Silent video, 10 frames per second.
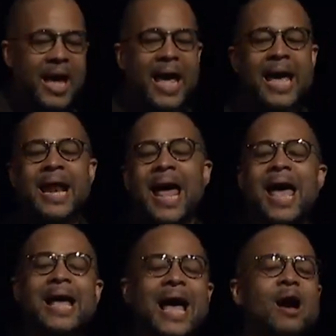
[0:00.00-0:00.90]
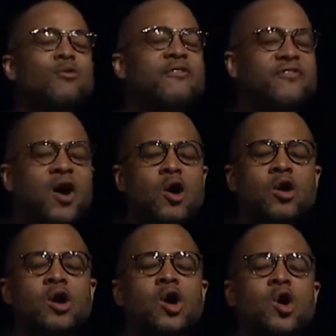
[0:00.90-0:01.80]
and hang out with
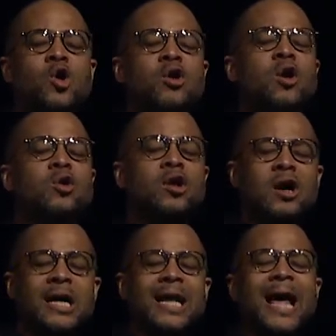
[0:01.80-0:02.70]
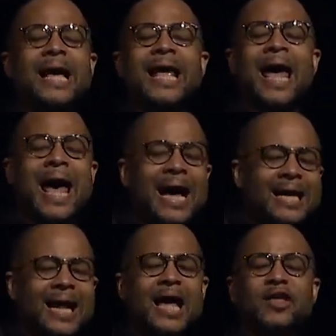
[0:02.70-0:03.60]
folk who don't look like, act
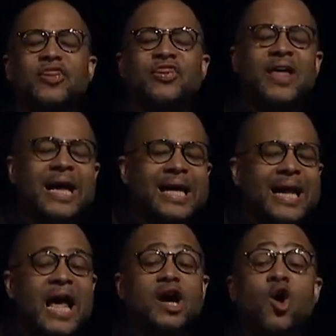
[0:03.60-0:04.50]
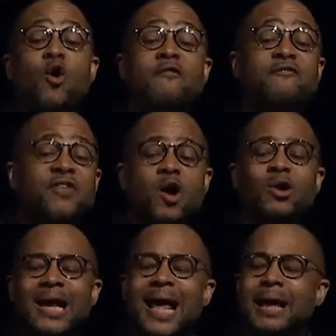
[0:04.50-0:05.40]
like, think like, or
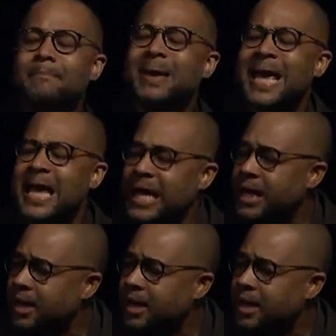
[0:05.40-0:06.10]
vote like me.